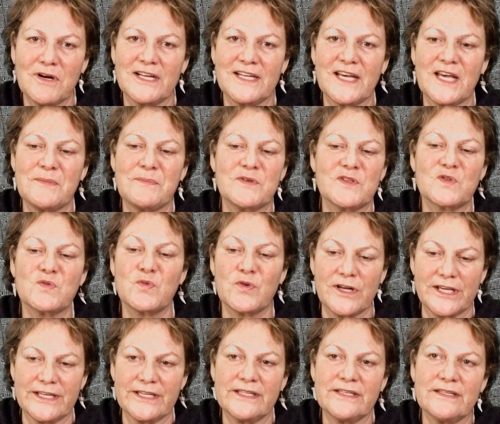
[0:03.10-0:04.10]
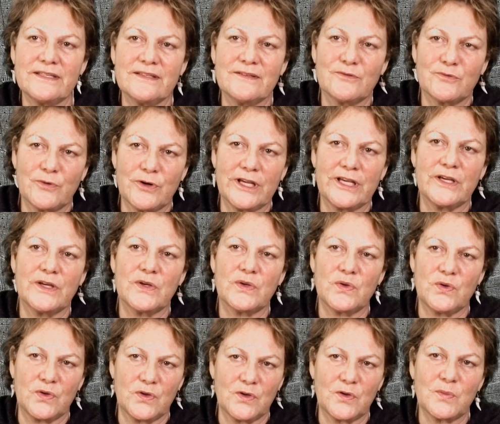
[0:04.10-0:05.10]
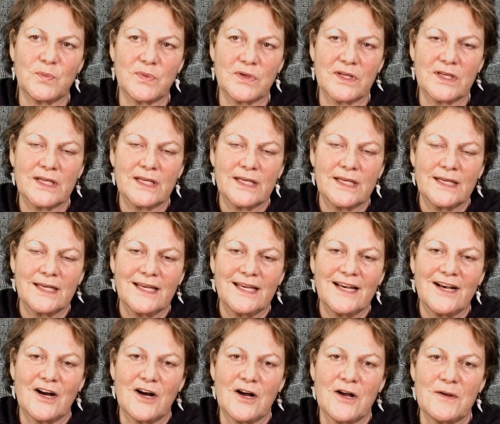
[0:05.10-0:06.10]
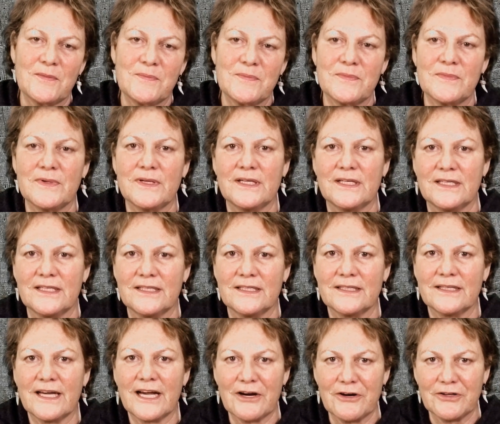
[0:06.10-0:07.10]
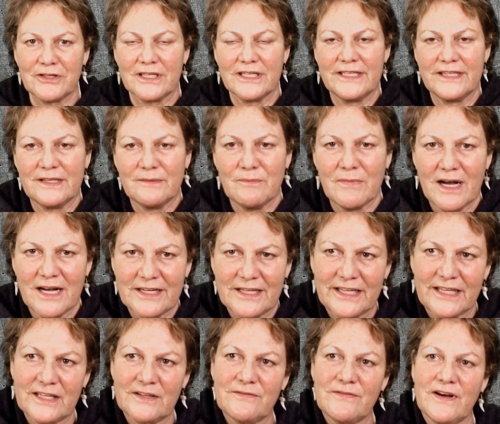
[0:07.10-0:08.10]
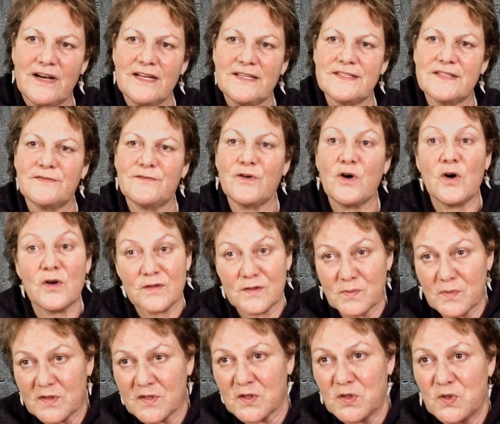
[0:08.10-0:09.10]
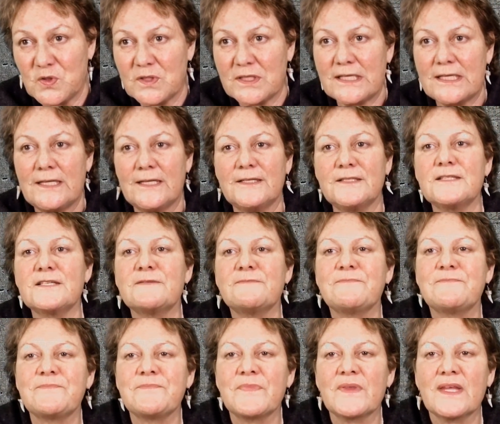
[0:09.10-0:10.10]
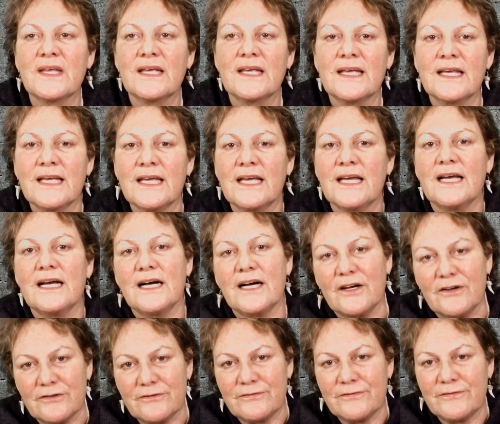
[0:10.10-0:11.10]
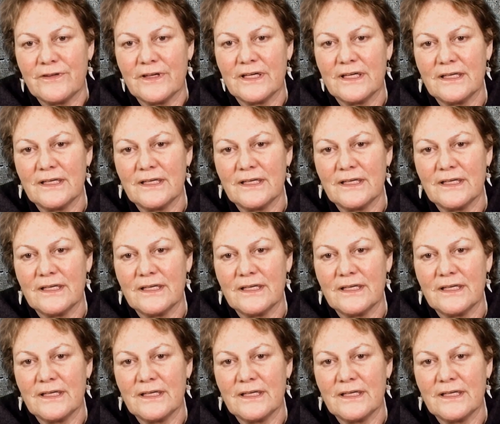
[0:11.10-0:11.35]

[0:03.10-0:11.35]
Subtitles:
My name is Ria Earp. I'm currently the Māori advisor for Hospice New Zealand. I've